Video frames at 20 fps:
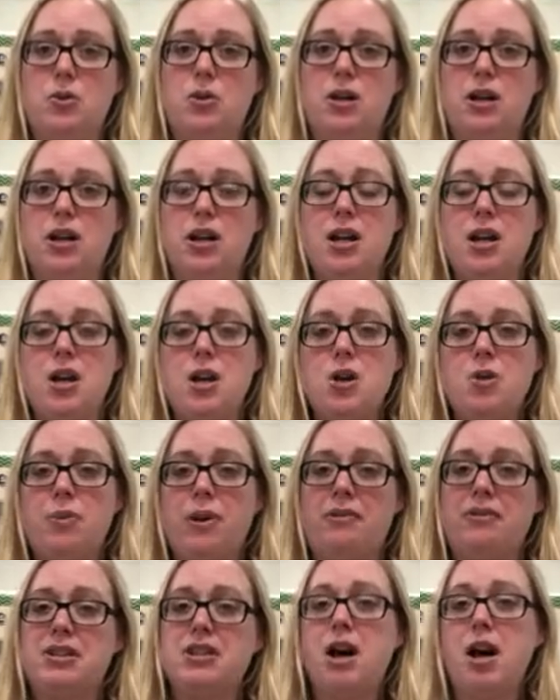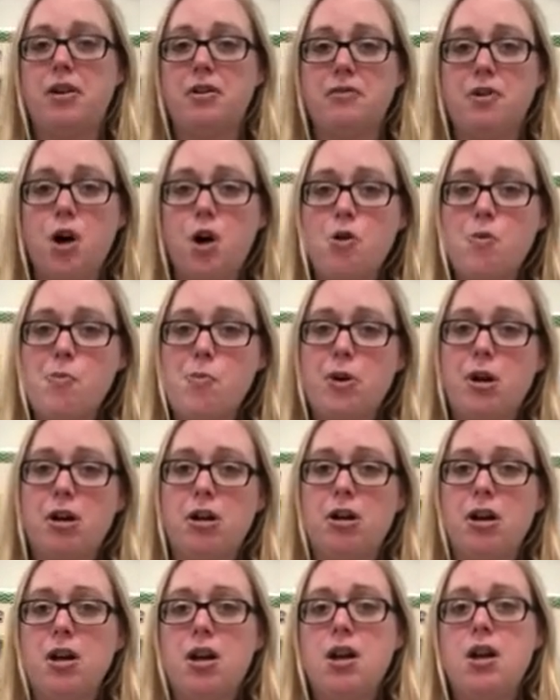or we have a ton of
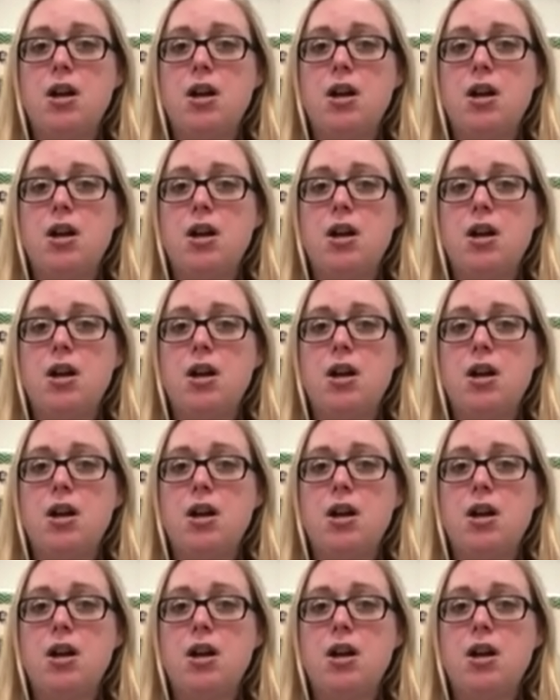homework.